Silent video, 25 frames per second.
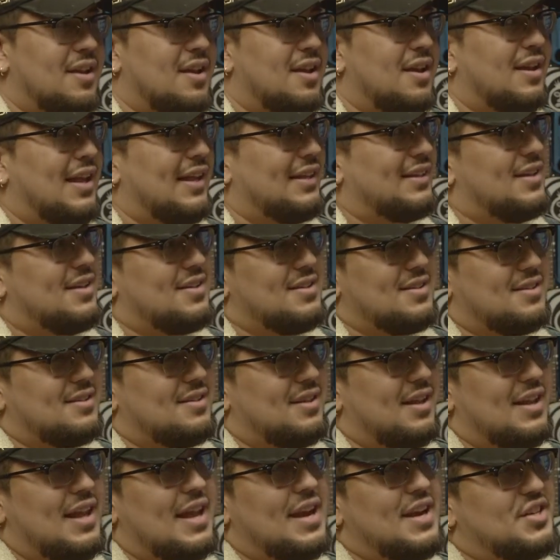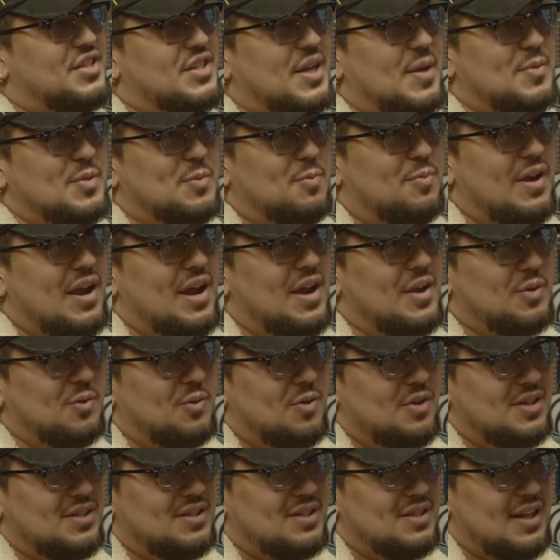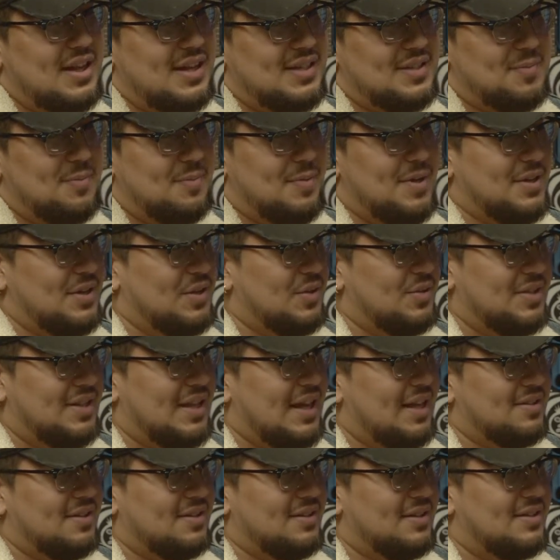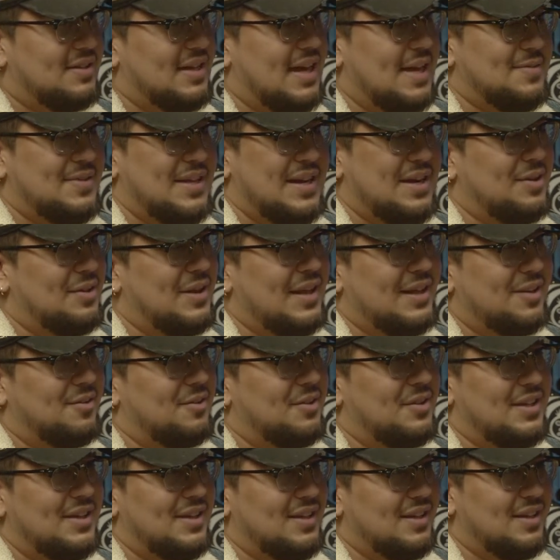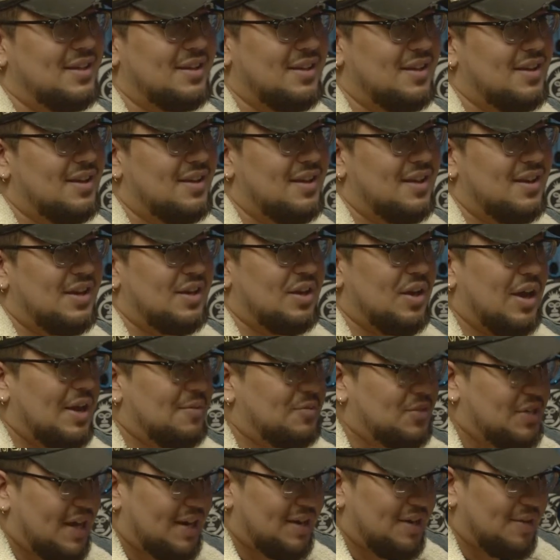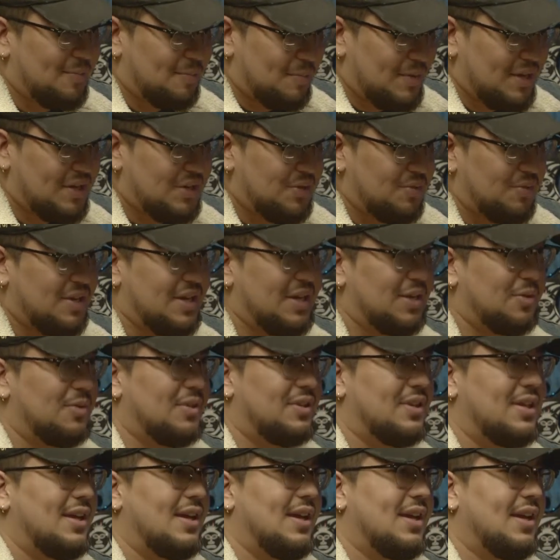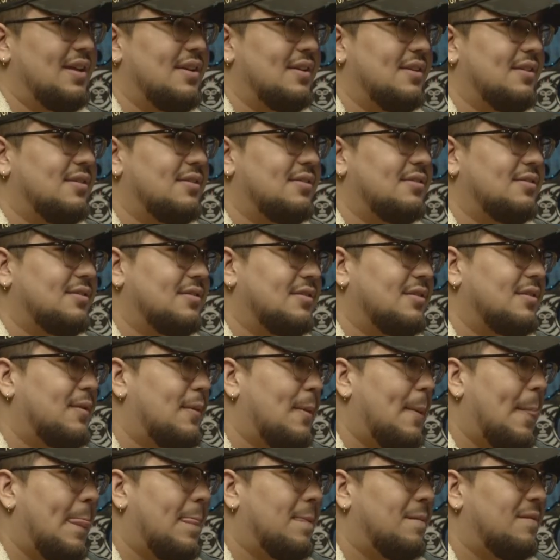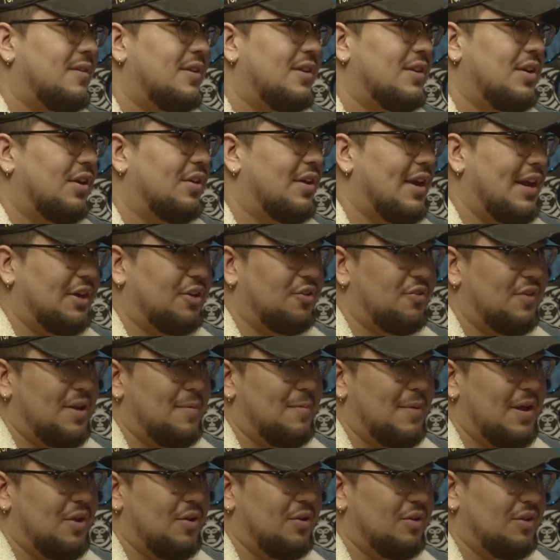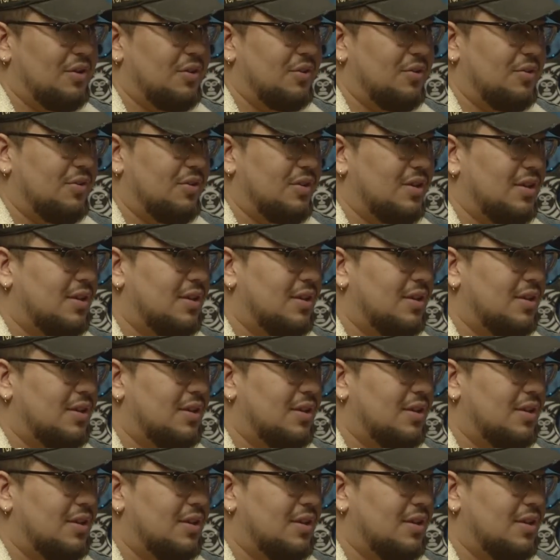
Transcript: like, there's a lot of James Brown ones that's been used thousands of times. I don't like, really, I try to be unique with it, and kind of create my own little